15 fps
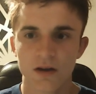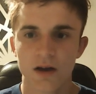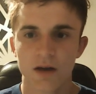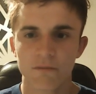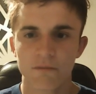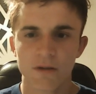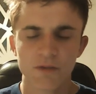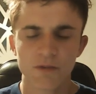I'm
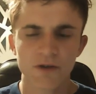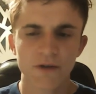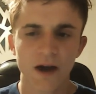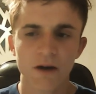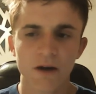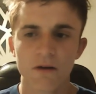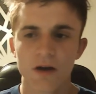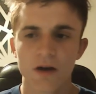going to move
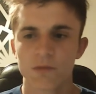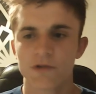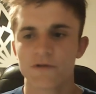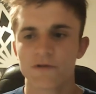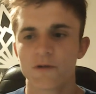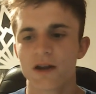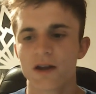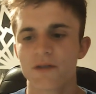out
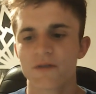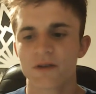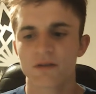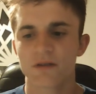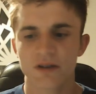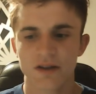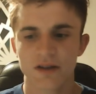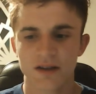before I even
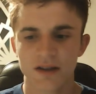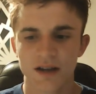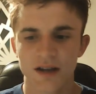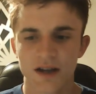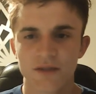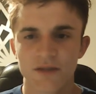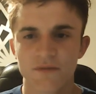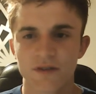get
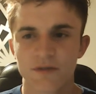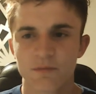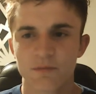any of this